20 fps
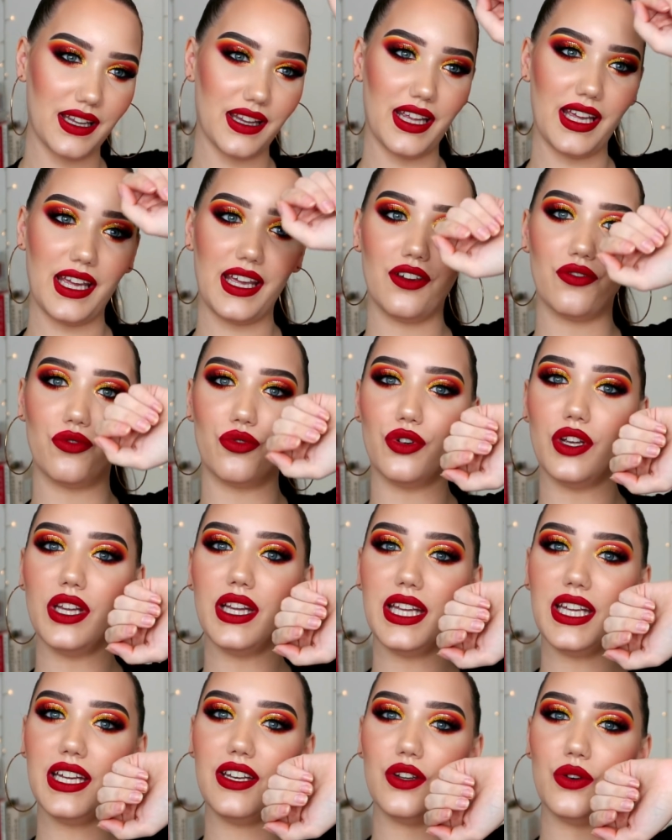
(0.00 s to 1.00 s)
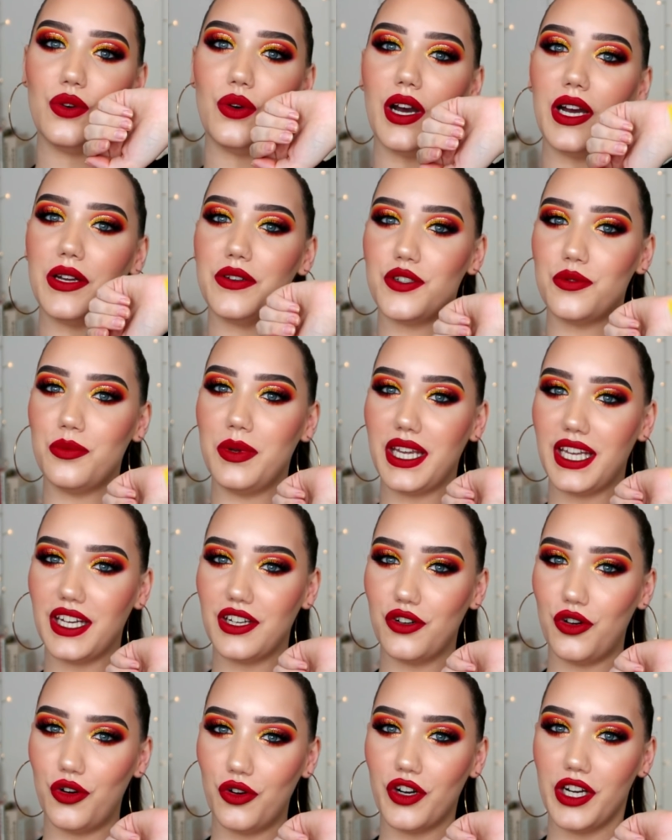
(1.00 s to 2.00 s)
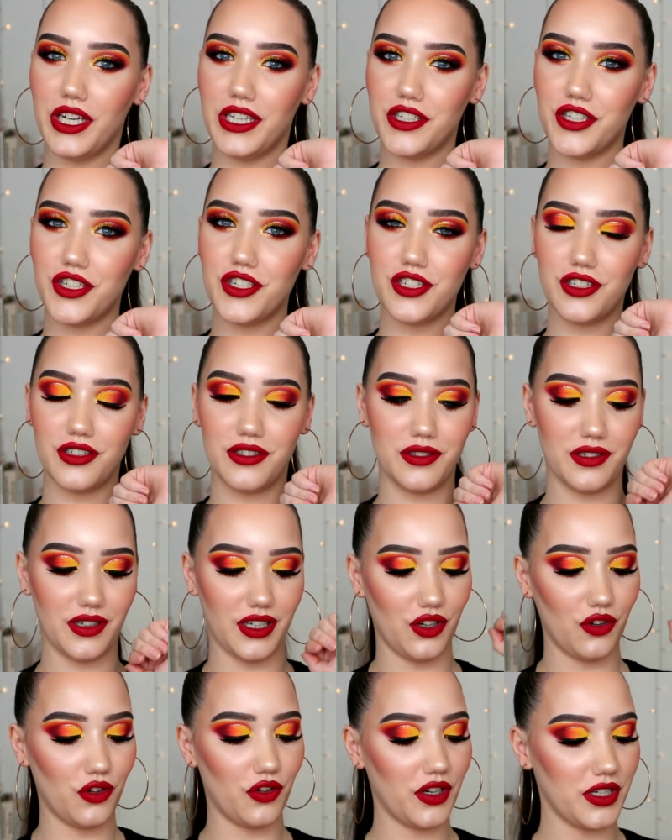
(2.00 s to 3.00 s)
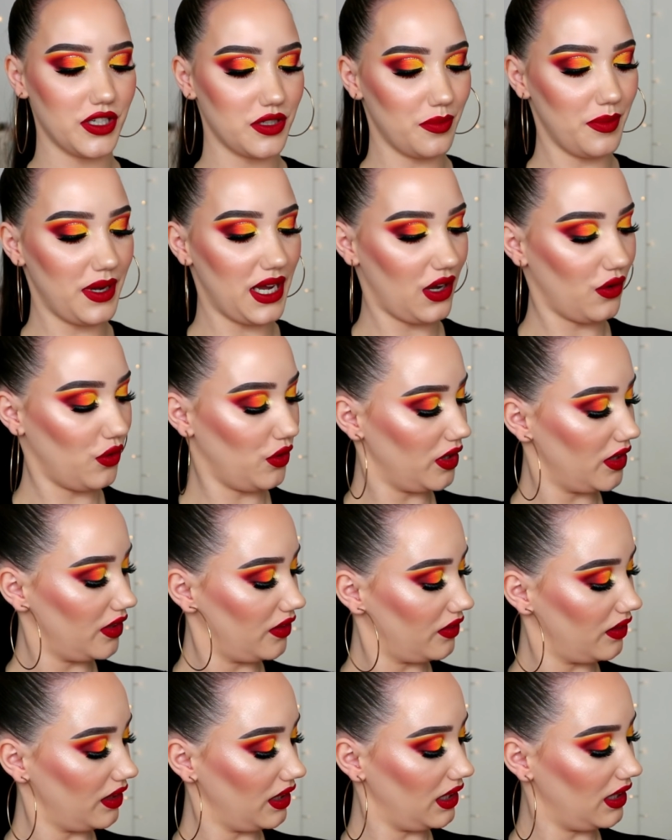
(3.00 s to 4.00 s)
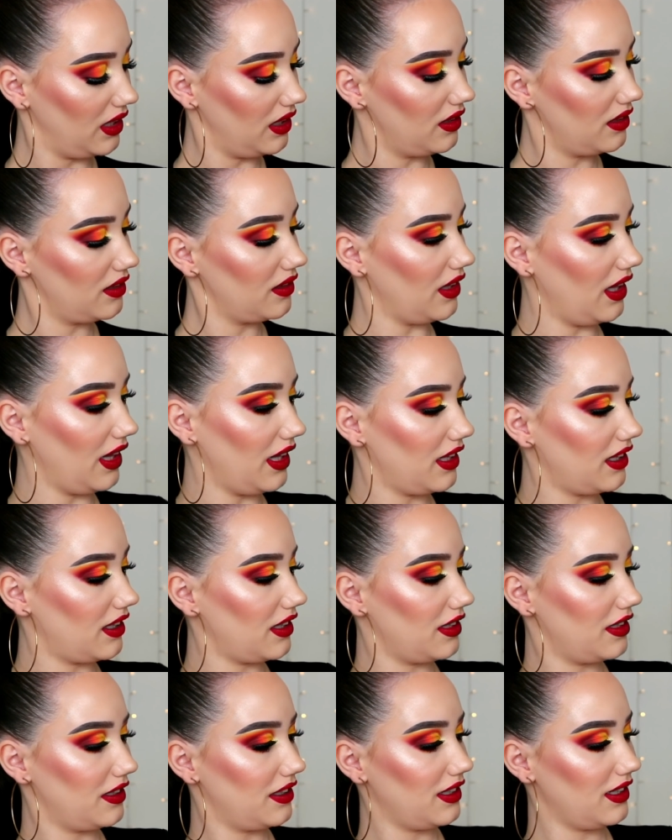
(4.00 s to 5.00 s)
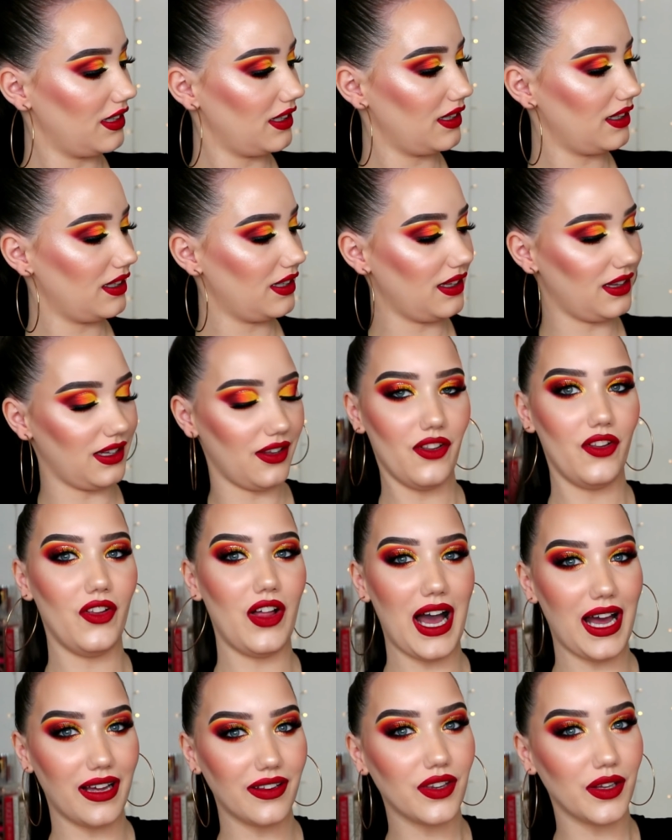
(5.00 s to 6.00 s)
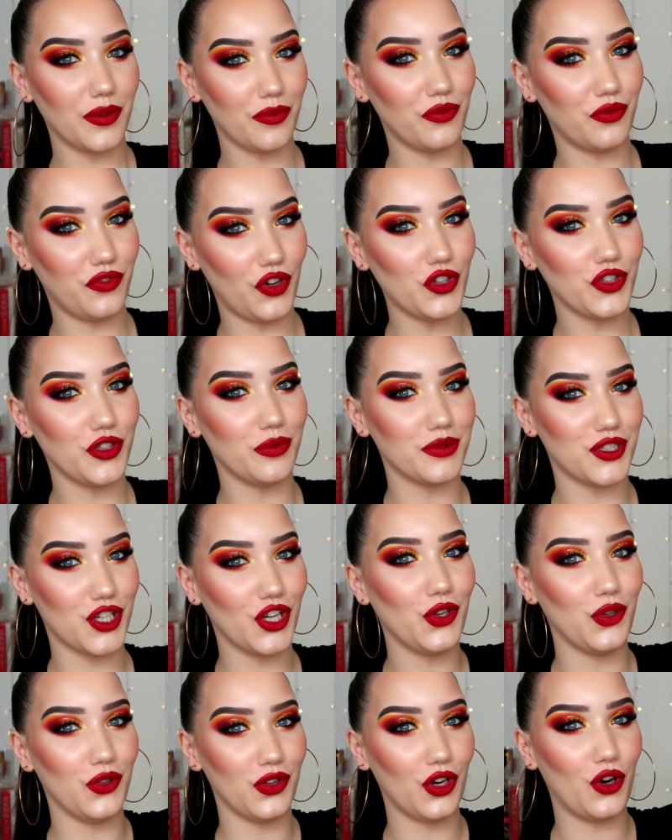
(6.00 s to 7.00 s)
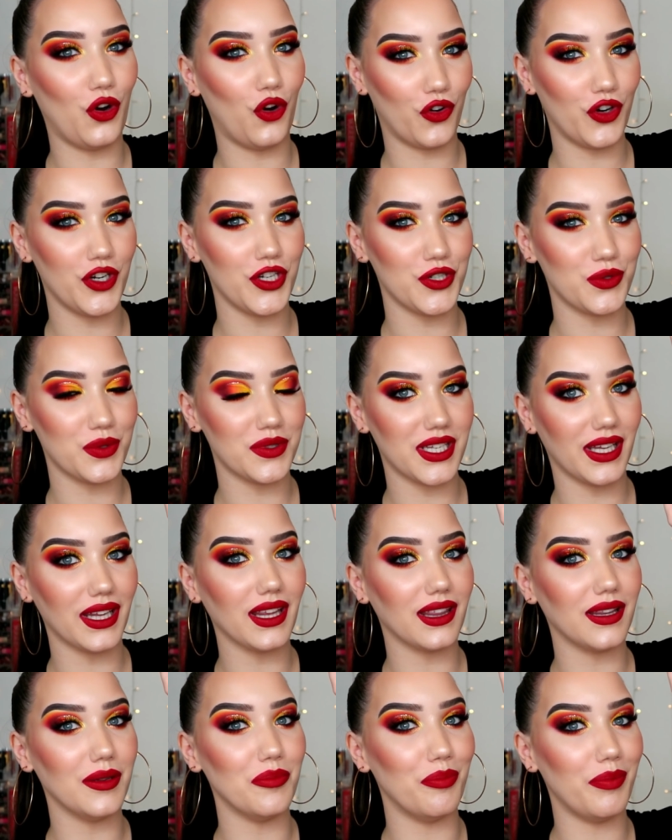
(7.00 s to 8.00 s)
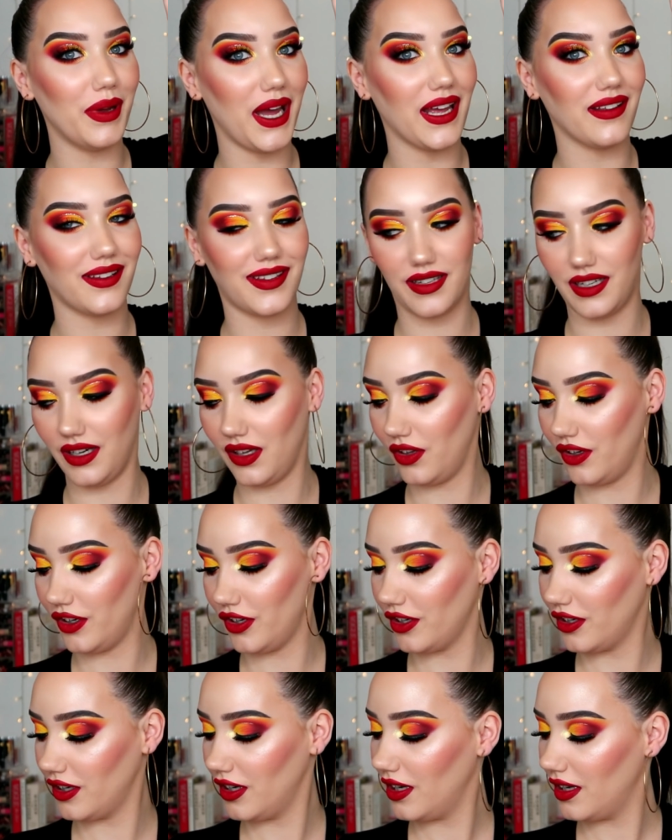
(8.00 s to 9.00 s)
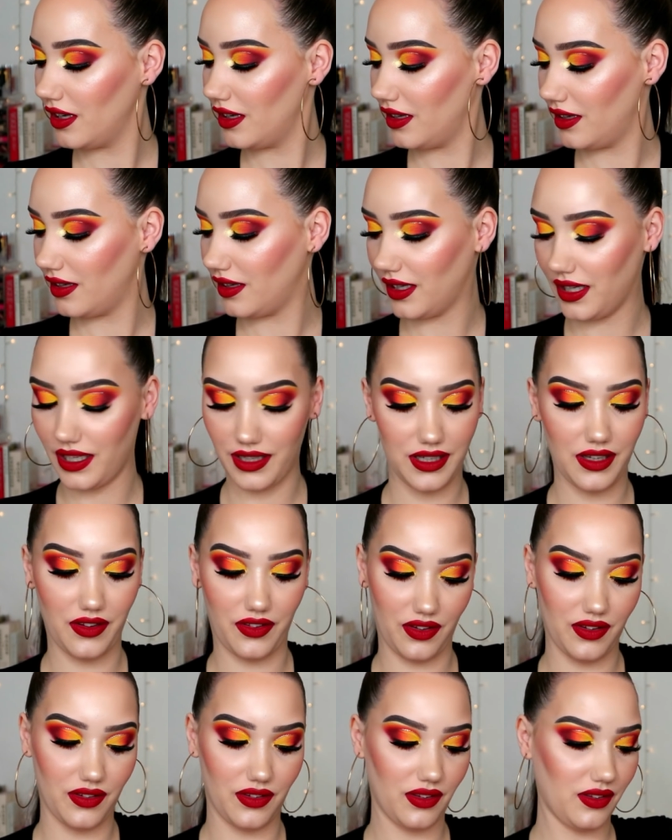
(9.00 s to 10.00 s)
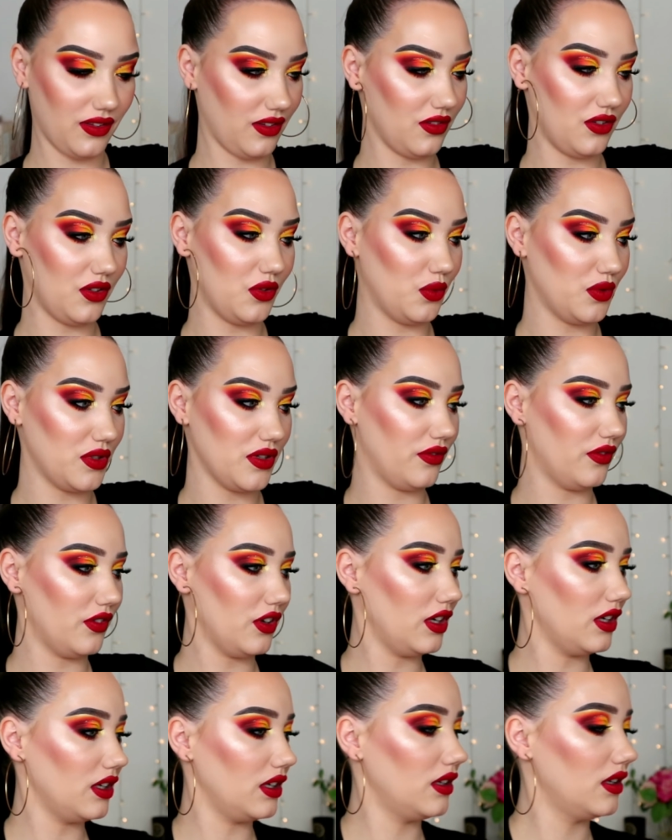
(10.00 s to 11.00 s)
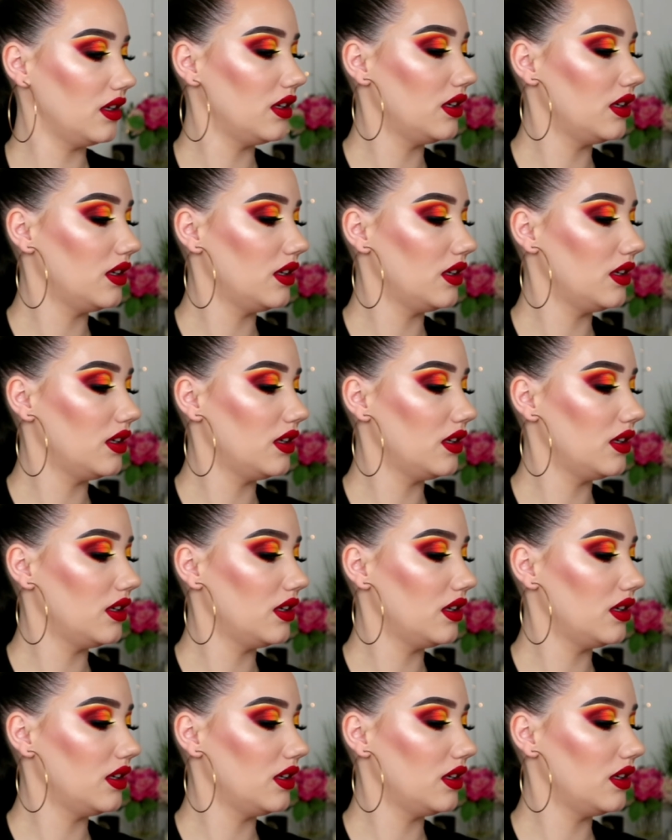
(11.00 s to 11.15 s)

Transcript: They really know how to make an orange matte, honestly. Like, the last, in volume 2, the orange was like the best colour, and this is no different.